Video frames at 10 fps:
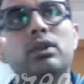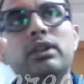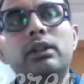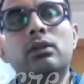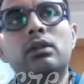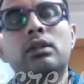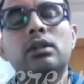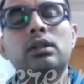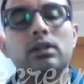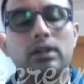
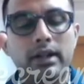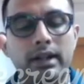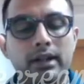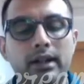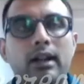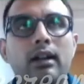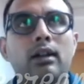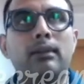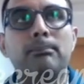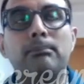your
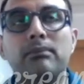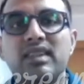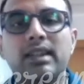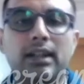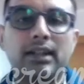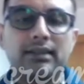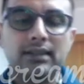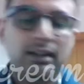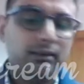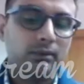
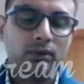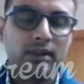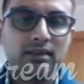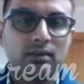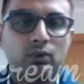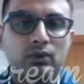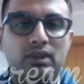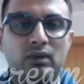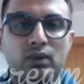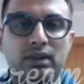CNIC. So let's suppose
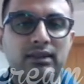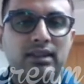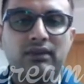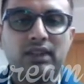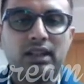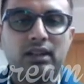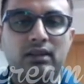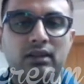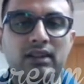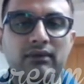someone is living
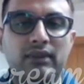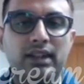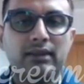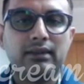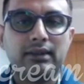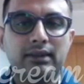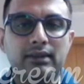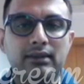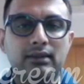in defense,